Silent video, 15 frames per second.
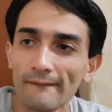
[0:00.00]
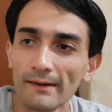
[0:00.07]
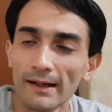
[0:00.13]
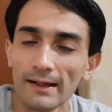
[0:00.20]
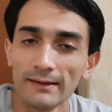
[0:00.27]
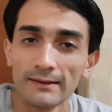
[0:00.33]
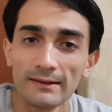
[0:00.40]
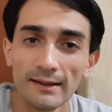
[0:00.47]

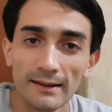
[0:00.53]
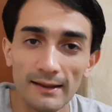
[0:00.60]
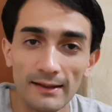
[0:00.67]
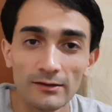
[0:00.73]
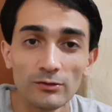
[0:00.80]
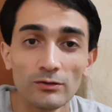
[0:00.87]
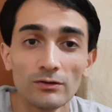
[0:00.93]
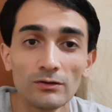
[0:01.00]
And they
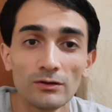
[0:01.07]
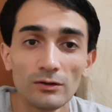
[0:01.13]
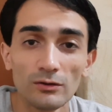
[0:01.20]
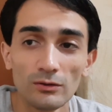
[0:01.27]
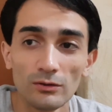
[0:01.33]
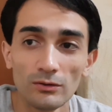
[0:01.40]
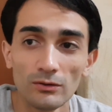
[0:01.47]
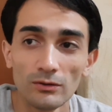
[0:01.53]
get to
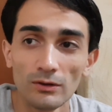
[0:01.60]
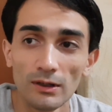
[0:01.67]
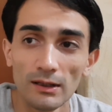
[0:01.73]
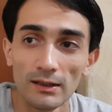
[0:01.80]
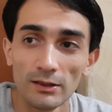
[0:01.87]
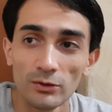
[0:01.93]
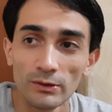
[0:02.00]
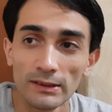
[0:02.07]

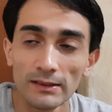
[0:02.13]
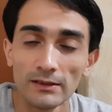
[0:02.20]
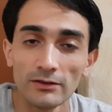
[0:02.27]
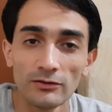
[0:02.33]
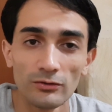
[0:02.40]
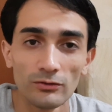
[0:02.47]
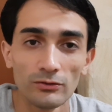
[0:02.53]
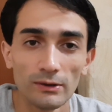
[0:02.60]
go quicker
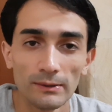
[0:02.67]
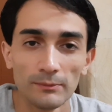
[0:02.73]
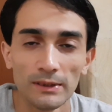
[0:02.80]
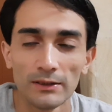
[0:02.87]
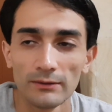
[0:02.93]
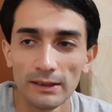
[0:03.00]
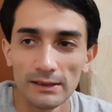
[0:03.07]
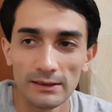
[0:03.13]
through
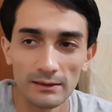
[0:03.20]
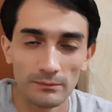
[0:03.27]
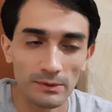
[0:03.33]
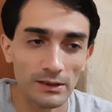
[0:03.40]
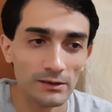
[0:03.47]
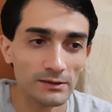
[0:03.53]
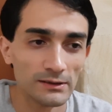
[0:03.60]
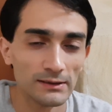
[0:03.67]
immigration
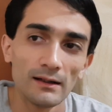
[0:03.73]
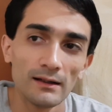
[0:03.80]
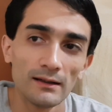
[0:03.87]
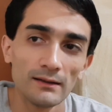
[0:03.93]
because